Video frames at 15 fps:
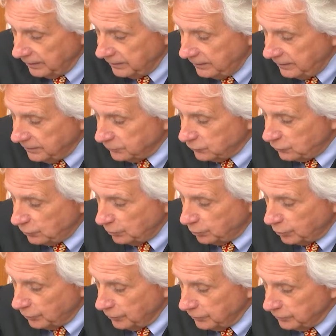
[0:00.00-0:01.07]
him to
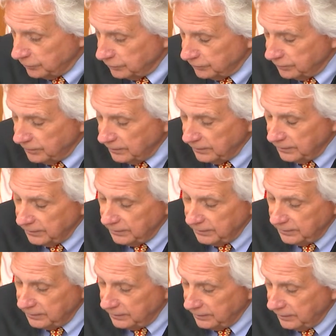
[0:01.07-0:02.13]
prove
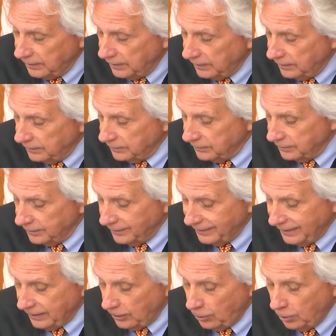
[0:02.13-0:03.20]

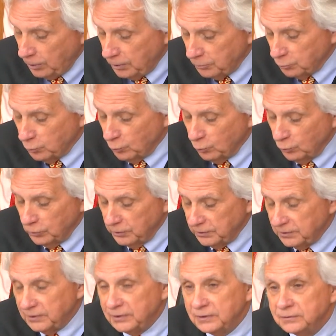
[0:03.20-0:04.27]
that harm
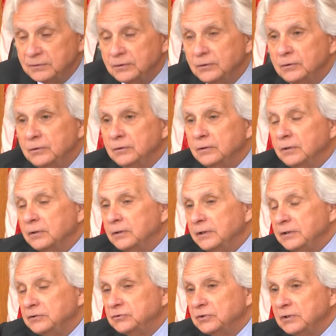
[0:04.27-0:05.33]
would
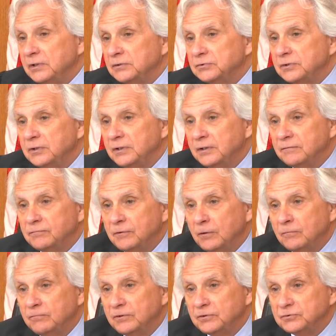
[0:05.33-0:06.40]
exist if
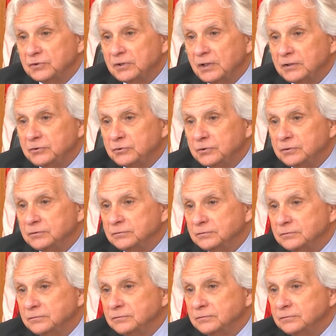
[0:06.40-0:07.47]
no visitation
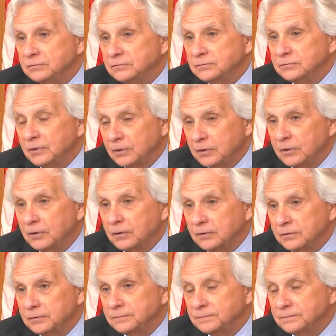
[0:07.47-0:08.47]
occurred.